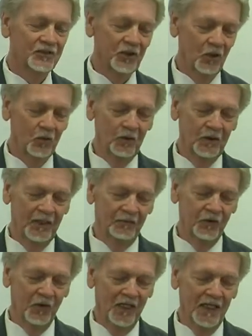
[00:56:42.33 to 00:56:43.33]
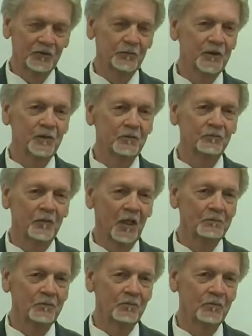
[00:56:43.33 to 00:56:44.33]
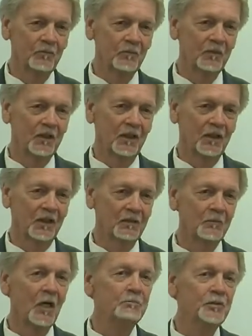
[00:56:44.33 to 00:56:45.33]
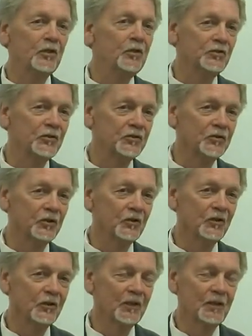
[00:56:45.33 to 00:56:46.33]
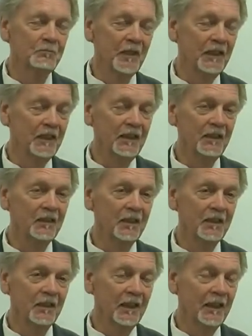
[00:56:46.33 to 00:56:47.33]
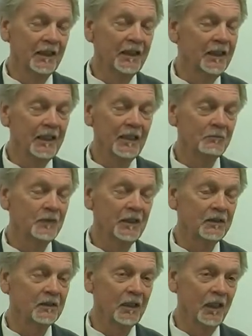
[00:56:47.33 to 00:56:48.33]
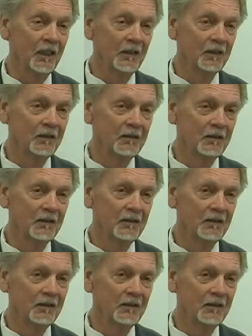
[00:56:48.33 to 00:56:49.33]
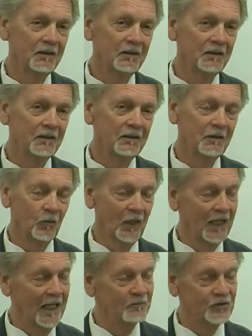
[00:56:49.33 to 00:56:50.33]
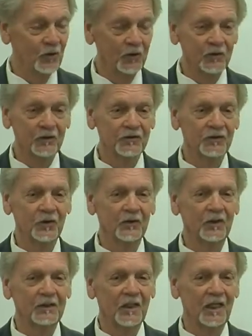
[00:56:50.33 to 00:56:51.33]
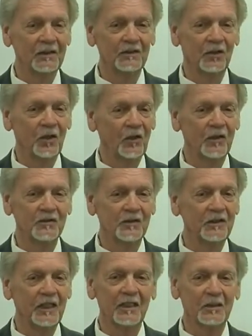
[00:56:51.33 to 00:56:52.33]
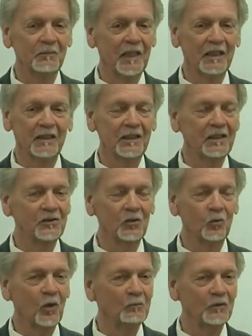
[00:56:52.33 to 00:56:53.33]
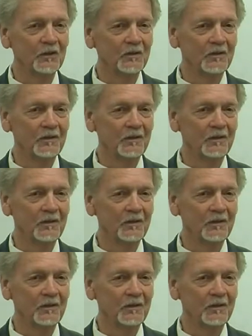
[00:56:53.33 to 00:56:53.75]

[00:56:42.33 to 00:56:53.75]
So if your husband uh, uh, abuses you, meaning uh, he hit me today, well, I'm cert- certainly not encouraging any man hitting a woman.